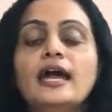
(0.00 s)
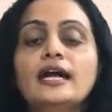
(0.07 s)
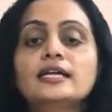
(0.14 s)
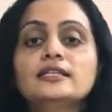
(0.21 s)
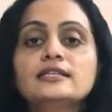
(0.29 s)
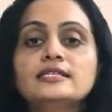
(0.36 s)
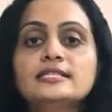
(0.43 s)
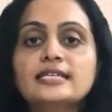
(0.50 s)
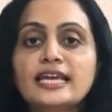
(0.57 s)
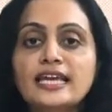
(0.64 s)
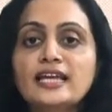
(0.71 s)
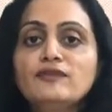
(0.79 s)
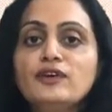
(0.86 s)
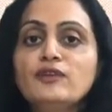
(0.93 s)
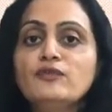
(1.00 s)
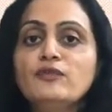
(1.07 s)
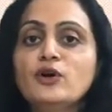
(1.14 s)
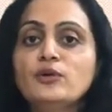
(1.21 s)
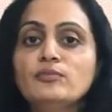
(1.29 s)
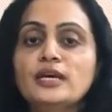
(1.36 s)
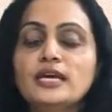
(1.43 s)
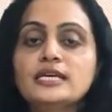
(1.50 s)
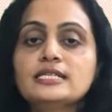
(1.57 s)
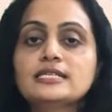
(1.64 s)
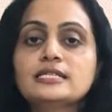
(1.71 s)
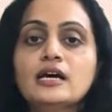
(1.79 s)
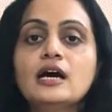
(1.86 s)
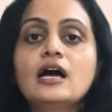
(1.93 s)
and the second waveform
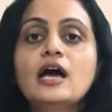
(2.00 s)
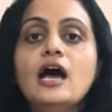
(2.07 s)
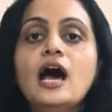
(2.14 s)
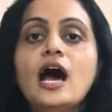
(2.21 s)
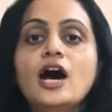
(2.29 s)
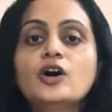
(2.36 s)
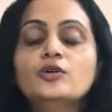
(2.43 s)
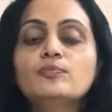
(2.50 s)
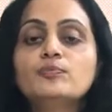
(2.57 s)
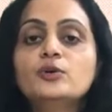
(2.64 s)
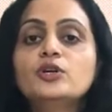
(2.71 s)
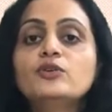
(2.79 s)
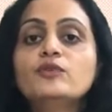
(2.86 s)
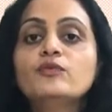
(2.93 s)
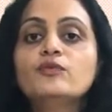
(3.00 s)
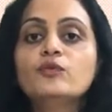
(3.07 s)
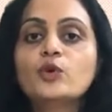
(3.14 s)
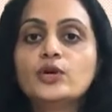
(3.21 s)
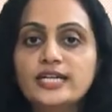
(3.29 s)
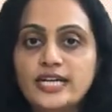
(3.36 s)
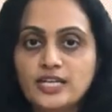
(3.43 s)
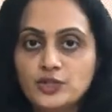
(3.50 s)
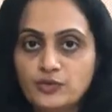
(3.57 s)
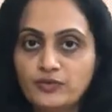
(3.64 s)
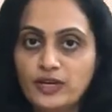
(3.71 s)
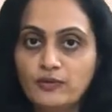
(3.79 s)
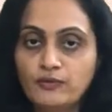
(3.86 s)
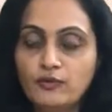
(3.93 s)
is the output voltage
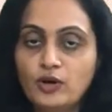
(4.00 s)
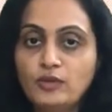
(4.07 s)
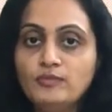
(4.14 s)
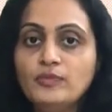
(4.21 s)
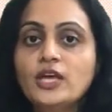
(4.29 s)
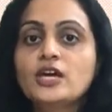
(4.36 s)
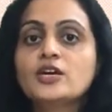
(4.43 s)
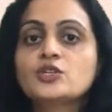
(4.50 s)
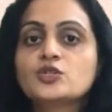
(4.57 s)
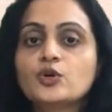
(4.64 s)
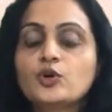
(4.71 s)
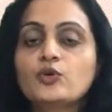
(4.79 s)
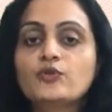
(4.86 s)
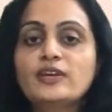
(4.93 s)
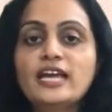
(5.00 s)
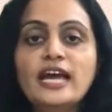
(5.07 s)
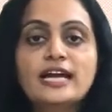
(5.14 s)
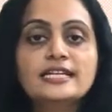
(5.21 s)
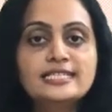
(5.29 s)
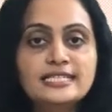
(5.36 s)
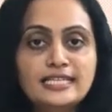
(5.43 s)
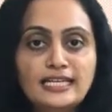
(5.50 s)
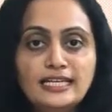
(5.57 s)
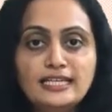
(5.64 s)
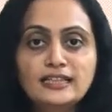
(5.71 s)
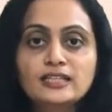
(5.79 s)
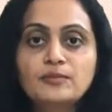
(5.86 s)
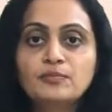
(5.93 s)
waveform. So we had seen
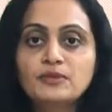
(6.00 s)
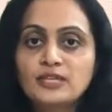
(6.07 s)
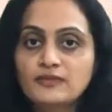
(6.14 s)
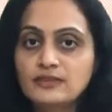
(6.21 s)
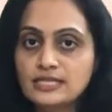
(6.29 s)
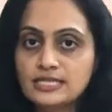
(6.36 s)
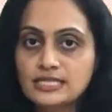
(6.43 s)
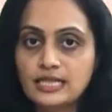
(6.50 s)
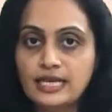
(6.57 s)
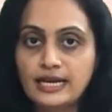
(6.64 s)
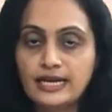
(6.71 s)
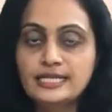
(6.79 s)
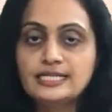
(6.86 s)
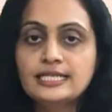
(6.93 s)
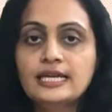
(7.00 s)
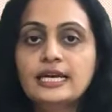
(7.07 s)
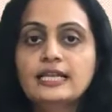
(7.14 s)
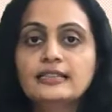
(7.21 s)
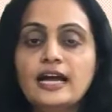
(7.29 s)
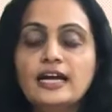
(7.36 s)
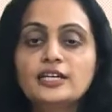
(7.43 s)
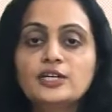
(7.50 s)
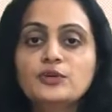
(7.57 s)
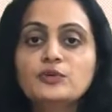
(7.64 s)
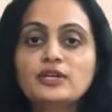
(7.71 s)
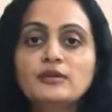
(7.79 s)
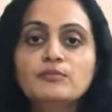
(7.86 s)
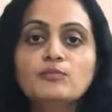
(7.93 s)
in the previous slides that
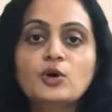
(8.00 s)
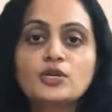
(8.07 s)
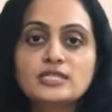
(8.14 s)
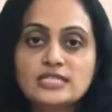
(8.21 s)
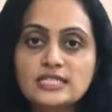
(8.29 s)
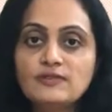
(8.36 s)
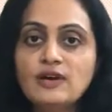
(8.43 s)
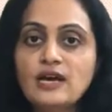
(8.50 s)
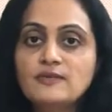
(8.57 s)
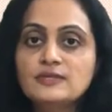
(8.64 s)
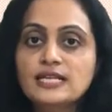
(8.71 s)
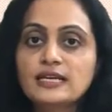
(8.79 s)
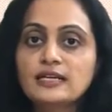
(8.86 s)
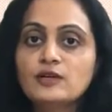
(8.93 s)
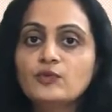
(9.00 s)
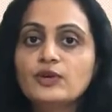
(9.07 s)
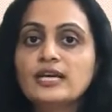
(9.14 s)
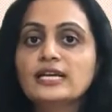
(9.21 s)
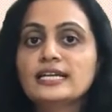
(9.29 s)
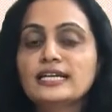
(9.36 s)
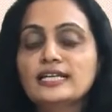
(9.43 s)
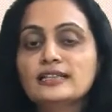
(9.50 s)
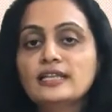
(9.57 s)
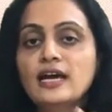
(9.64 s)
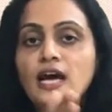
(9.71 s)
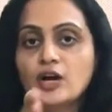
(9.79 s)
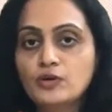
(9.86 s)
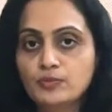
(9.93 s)
during positive half cycle we are getting the
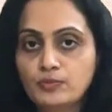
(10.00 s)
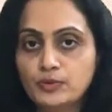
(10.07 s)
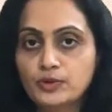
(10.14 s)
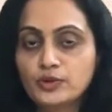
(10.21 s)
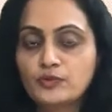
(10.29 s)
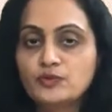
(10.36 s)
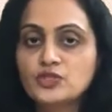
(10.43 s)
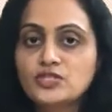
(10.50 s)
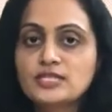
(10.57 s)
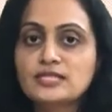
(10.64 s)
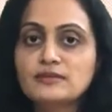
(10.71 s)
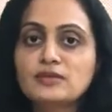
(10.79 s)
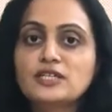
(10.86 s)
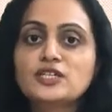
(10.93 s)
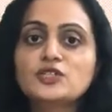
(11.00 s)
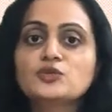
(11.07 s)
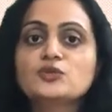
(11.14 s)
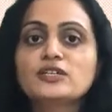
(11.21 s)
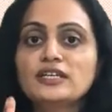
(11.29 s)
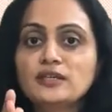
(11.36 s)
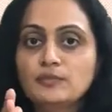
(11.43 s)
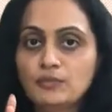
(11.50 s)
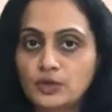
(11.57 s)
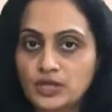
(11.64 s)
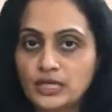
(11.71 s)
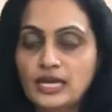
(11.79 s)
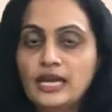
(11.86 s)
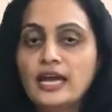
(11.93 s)
output which is similar to the input,